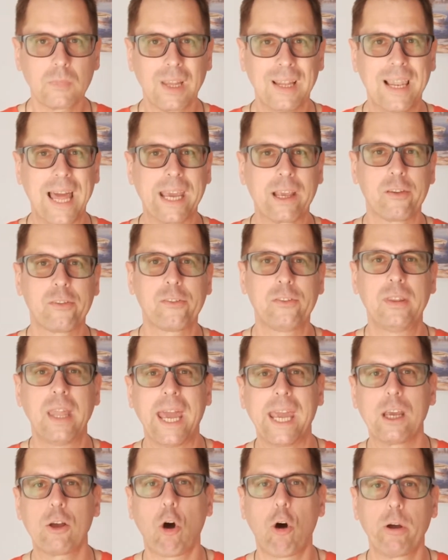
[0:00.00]
like a
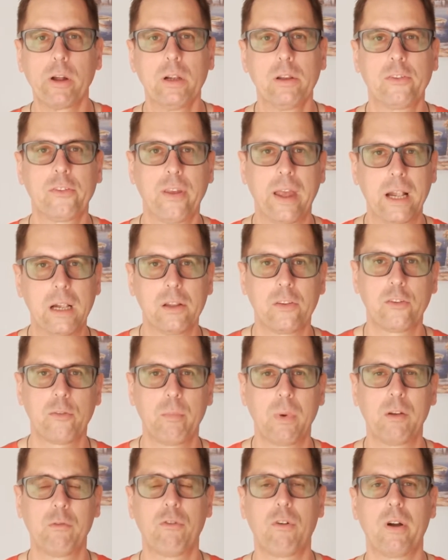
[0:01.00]
snake oil
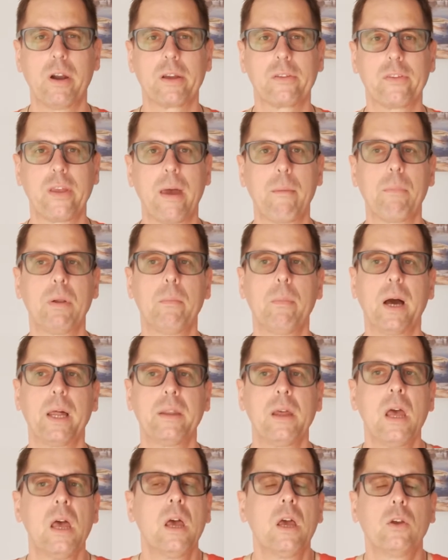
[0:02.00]
salesman, for example,
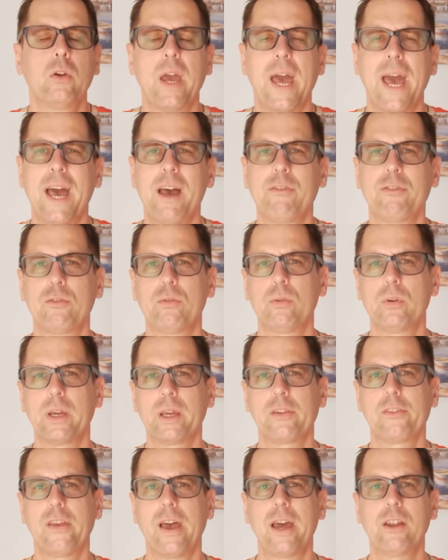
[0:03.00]
but you have to
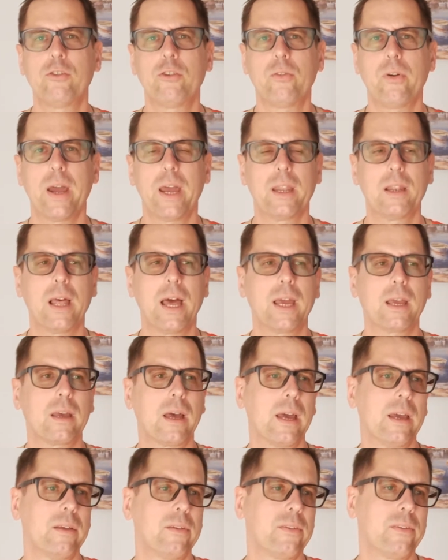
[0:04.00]
exaggerate, like
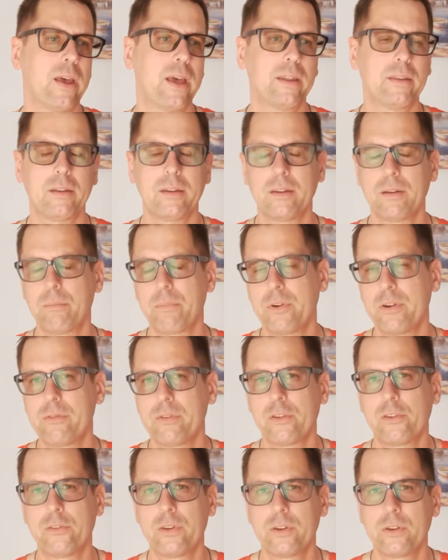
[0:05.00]
I said in the
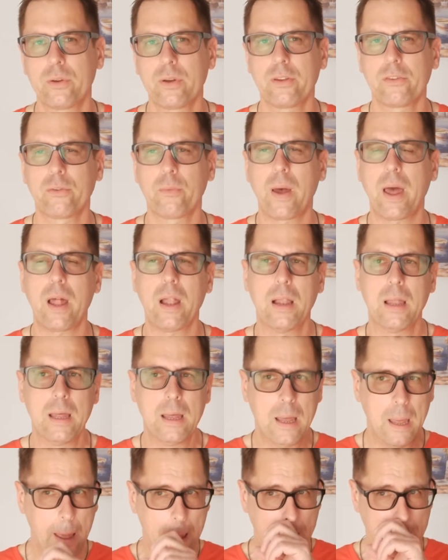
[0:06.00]
previous video as well.
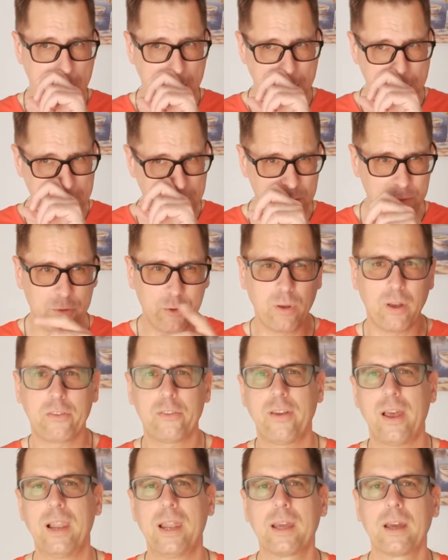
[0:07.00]
If you are
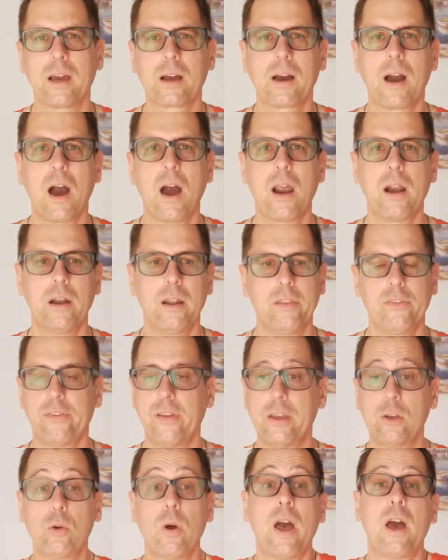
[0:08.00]
selling a car, let's
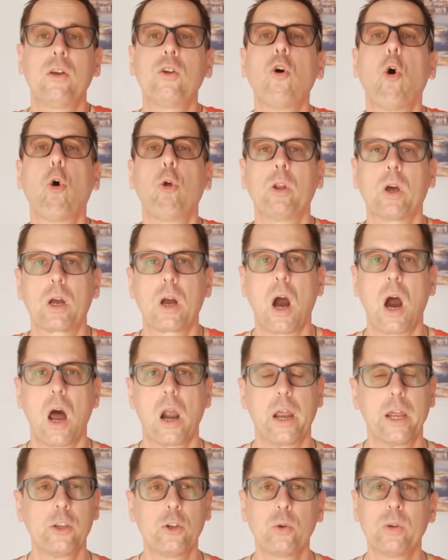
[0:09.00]
say you own a
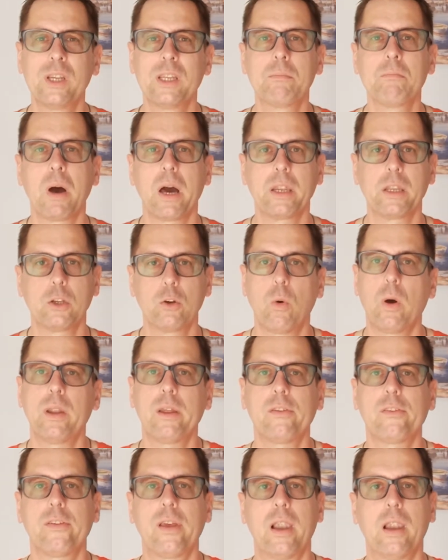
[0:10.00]
car and you need money, you
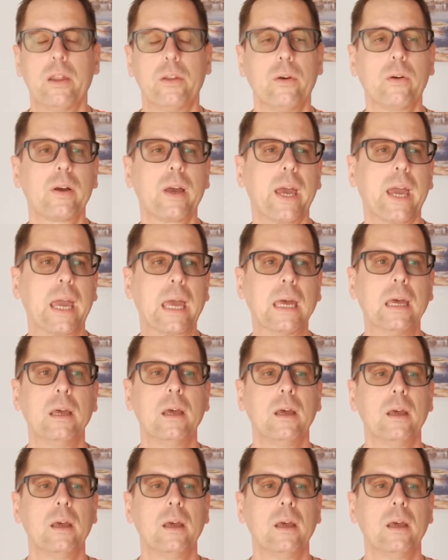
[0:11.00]
want to sell it, okay,